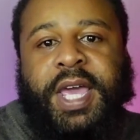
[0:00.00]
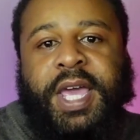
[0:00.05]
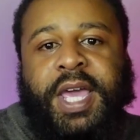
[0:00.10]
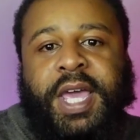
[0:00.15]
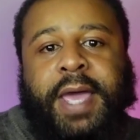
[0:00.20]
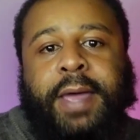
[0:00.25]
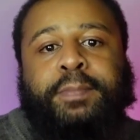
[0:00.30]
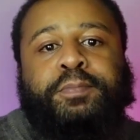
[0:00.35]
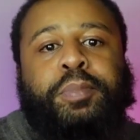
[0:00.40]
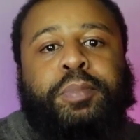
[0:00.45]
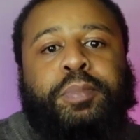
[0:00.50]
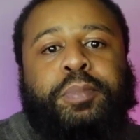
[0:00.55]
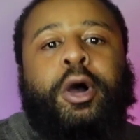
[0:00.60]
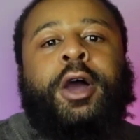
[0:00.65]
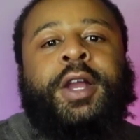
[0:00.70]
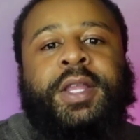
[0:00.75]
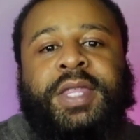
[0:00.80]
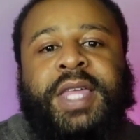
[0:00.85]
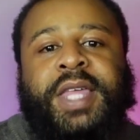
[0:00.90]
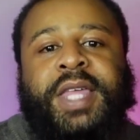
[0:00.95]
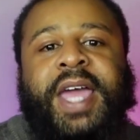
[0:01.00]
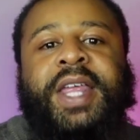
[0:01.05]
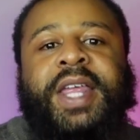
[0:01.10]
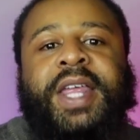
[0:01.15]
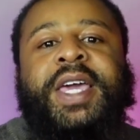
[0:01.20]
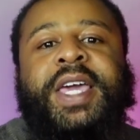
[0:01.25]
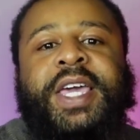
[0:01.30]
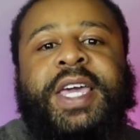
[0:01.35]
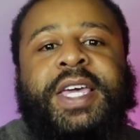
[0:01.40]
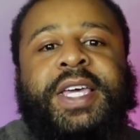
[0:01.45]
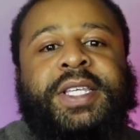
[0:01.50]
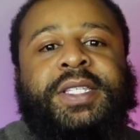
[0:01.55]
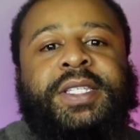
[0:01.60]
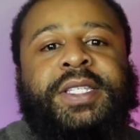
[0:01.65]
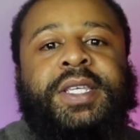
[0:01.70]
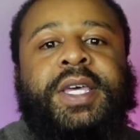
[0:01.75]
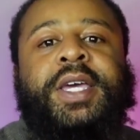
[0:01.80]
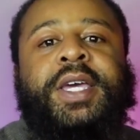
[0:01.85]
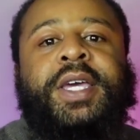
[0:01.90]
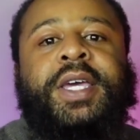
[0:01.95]
And part of that is,
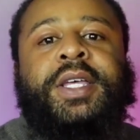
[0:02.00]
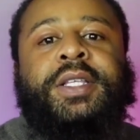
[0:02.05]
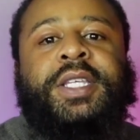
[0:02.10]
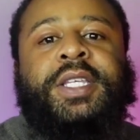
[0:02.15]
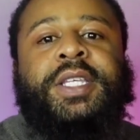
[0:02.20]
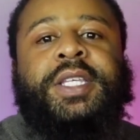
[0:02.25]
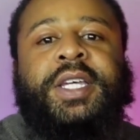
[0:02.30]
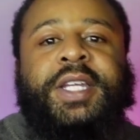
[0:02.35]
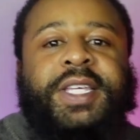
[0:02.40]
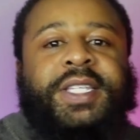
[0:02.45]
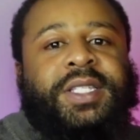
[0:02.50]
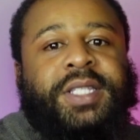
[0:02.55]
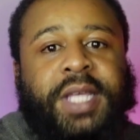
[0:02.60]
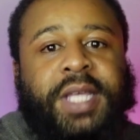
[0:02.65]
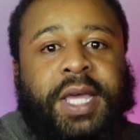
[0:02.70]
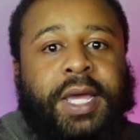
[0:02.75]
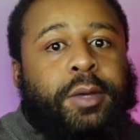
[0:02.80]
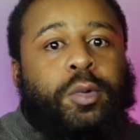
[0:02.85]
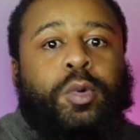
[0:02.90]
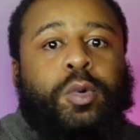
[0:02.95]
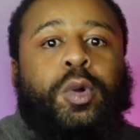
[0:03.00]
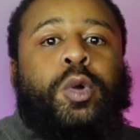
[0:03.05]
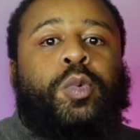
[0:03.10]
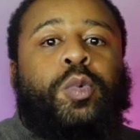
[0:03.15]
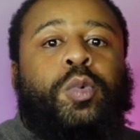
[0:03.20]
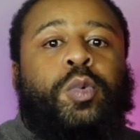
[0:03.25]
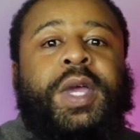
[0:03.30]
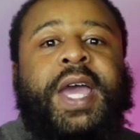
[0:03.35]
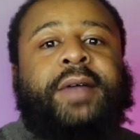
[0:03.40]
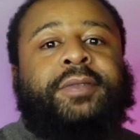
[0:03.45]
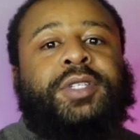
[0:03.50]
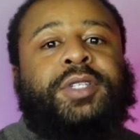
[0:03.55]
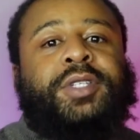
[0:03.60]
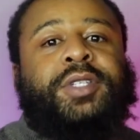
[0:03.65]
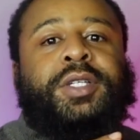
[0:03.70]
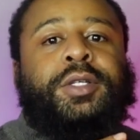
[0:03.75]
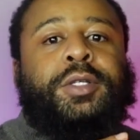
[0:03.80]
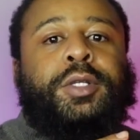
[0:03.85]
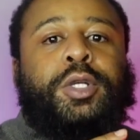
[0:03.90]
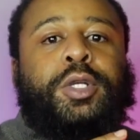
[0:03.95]
to an extent, we have
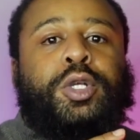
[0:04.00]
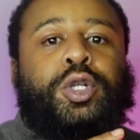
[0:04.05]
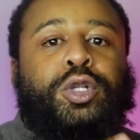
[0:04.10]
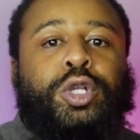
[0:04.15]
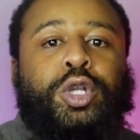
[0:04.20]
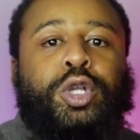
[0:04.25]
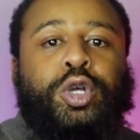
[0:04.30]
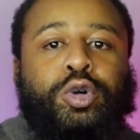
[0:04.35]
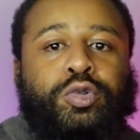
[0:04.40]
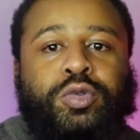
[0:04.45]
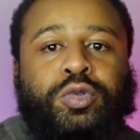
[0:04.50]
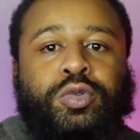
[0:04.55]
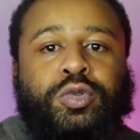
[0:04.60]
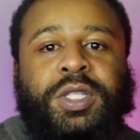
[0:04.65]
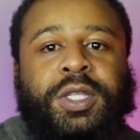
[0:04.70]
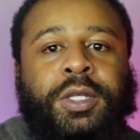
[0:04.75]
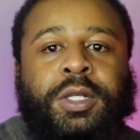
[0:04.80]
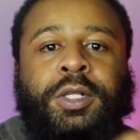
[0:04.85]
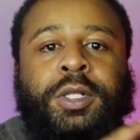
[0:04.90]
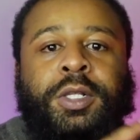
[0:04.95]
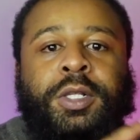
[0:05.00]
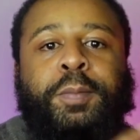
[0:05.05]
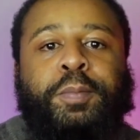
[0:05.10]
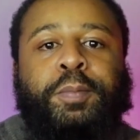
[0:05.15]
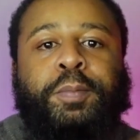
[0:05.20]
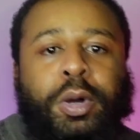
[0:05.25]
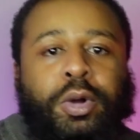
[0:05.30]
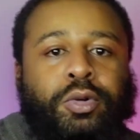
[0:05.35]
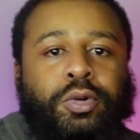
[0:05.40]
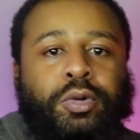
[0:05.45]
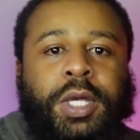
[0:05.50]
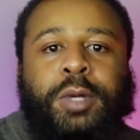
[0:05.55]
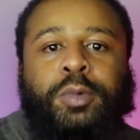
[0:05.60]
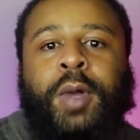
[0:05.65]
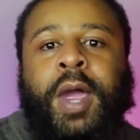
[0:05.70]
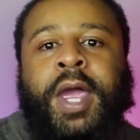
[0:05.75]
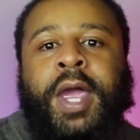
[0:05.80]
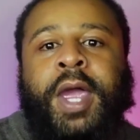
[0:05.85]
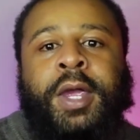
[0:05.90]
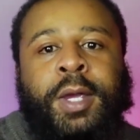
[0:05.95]
to lose the Pookie
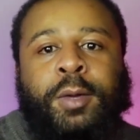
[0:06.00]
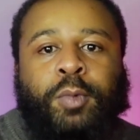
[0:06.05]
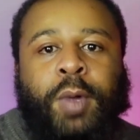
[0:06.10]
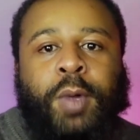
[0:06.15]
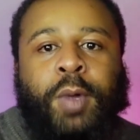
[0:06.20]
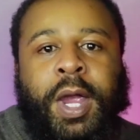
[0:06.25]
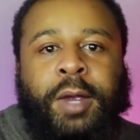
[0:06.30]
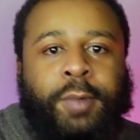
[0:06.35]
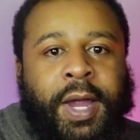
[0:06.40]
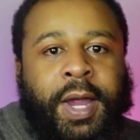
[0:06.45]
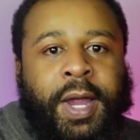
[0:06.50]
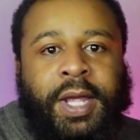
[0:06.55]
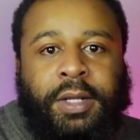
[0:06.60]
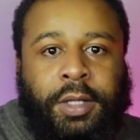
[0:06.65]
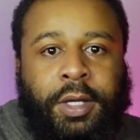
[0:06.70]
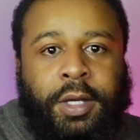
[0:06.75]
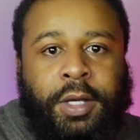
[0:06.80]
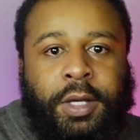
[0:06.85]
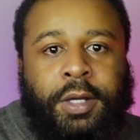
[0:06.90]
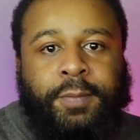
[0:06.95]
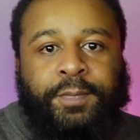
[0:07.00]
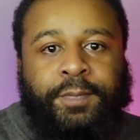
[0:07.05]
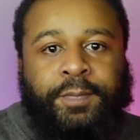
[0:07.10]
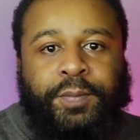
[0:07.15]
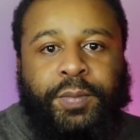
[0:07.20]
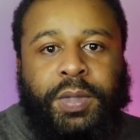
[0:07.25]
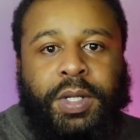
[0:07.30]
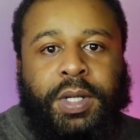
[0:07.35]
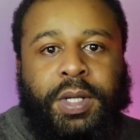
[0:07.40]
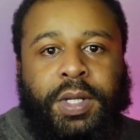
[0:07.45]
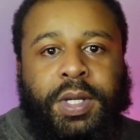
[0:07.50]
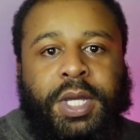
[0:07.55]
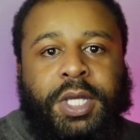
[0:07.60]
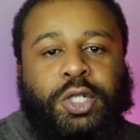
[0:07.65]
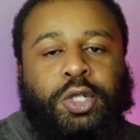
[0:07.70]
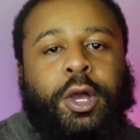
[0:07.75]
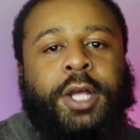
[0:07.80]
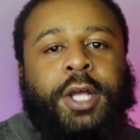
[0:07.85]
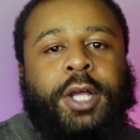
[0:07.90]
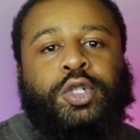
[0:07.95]
Ray and Ray Ray look,
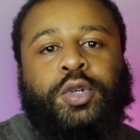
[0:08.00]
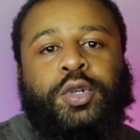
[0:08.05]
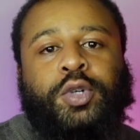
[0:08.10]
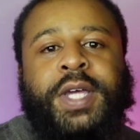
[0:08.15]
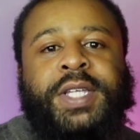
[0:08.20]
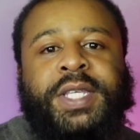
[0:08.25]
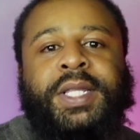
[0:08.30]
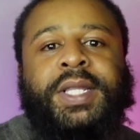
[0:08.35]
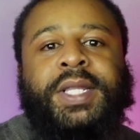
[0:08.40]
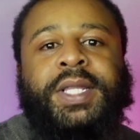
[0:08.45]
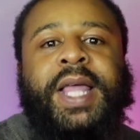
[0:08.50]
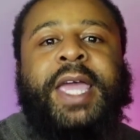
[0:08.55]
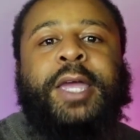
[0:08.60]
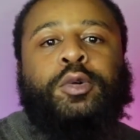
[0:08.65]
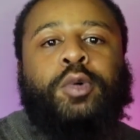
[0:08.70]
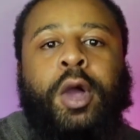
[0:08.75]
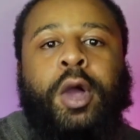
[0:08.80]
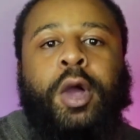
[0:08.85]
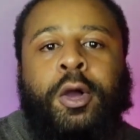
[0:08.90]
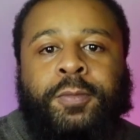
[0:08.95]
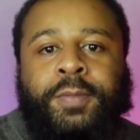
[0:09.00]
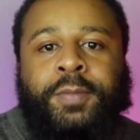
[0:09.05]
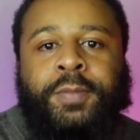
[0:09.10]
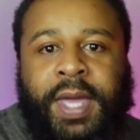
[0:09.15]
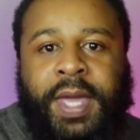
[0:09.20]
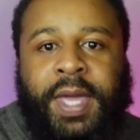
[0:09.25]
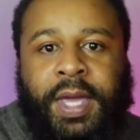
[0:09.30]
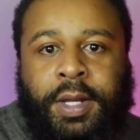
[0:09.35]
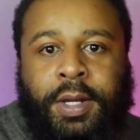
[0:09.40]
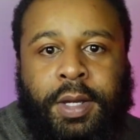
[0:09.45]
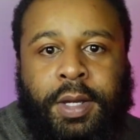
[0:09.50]
start dressing like grown men,